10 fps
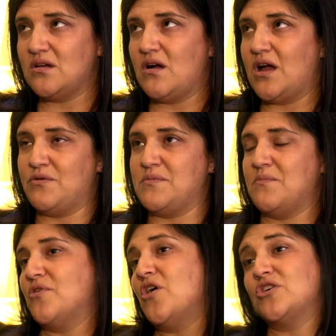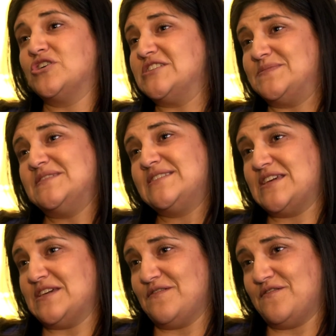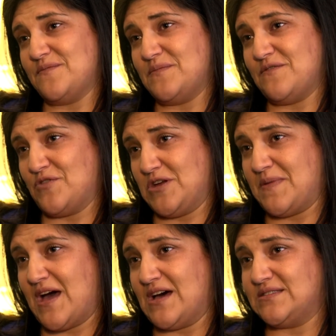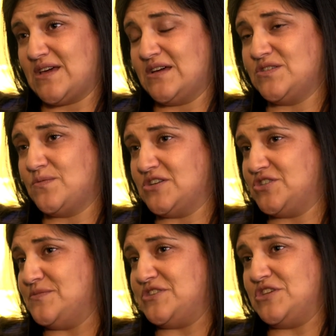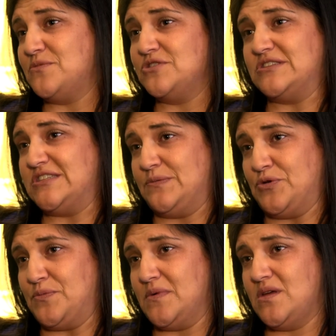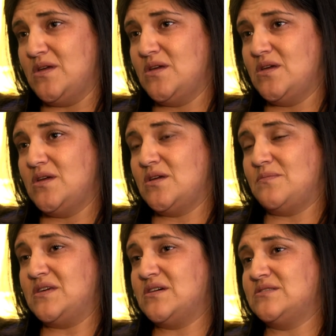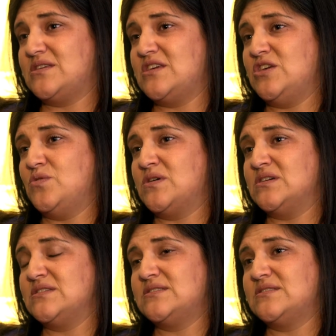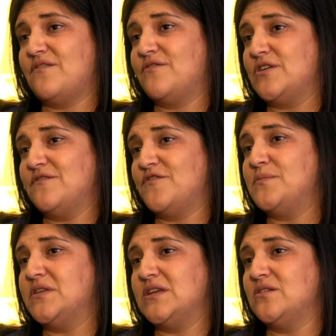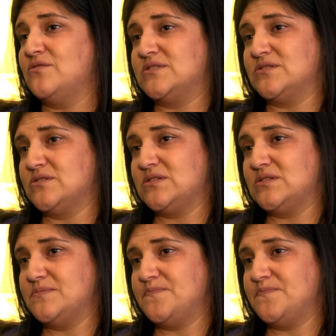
I remember on Christmas Eve, before he passed, I had to rush him to the emergency room because he was suffering from bleeding ulcers.